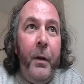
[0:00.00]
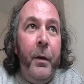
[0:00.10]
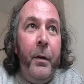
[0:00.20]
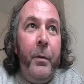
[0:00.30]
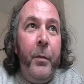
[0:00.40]

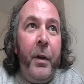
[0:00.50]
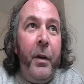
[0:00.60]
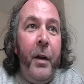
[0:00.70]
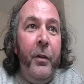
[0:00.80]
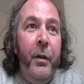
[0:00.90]
It can
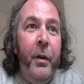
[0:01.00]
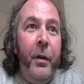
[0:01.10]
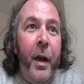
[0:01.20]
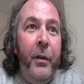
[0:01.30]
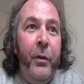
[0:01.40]
end
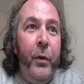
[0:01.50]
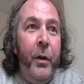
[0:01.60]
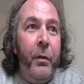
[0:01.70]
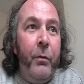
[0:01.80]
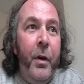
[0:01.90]
you in
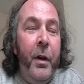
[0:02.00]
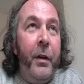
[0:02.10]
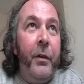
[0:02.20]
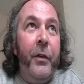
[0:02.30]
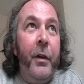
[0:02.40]
a really
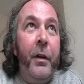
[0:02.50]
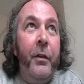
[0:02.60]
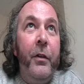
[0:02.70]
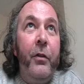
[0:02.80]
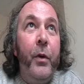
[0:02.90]
silly
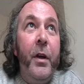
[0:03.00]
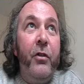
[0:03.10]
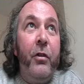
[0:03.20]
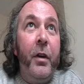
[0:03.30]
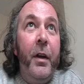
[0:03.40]

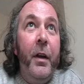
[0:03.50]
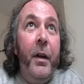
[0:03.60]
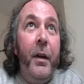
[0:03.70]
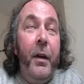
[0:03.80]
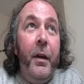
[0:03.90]
situation.
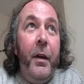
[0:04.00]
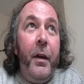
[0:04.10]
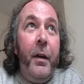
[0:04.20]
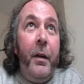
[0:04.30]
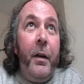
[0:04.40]

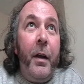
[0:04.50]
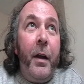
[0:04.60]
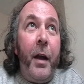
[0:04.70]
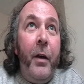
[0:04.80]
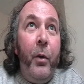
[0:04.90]

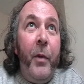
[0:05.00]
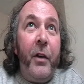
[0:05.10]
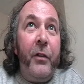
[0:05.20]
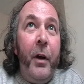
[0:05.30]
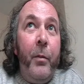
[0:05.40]
I hope
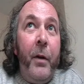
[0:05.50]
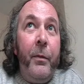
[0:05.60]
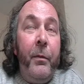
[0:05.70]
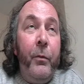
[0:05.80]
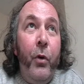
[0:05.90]
that's helped, but
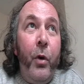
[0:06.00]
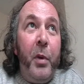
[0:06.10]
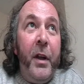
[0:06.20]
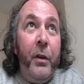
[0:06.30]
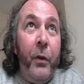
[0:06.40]
I've wrote
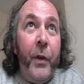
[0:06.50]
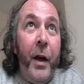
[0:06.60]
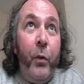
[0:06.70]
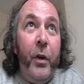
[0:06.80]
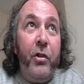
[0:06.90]
plenty on
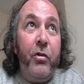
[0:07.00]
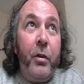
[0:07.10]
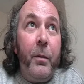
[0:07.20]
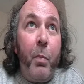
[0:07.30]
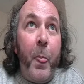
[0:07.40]
that, which
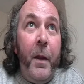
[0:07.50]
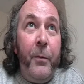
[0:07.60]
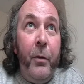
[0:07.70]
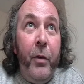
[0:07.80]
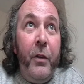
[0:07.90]

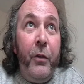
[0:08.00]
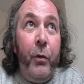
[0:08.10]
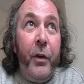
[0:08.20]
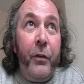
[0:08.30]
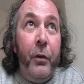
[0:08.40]
if you read through
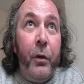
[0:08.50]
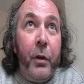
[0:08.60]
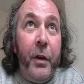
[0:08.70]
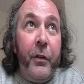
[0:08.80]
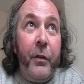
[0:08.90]
it
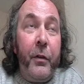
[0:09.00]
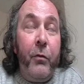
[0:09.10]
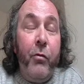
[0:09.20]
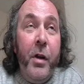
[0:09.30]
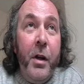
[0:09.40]
slowly, it's
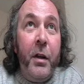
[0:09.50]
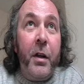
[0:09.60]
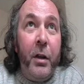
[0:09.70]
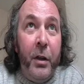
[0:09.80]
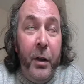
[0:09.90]
really
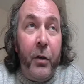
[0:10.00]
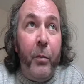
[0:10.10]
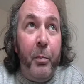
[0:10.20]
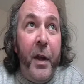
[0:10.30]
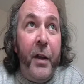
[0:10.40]
clear
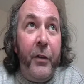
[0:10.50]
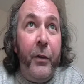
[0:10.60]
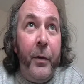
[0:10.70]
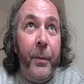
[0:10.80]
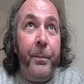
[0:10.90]
compared
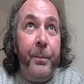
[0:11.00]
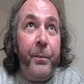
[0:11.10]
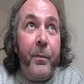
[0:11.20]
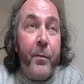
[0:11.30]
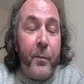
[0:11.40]
to
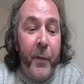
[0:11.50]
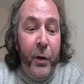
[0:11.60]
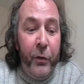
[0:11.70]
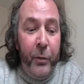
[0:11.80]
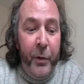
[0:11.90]

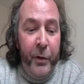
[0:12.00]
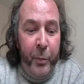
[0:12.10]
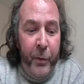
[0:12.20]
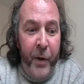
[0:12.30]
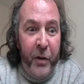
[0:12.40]
some of these
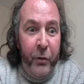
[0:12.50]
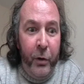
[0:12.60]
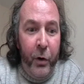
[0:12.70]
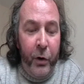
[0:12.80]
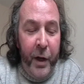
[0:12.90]
professional
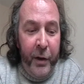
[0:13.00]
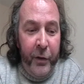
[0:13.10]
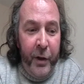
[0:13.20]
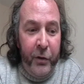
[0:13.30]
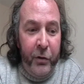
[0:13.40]

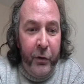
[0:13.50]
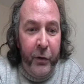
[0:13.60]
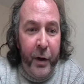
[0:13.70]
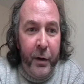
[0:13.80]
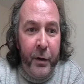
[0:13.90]
organisations
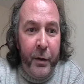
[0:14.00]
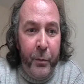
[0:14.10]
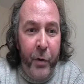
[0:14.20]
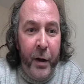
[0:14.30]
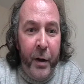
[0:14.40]
that
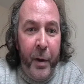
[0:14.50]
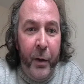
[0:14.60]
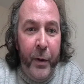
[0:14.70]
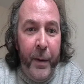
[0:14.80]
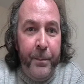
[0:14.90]
write
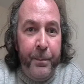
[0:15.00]
about it.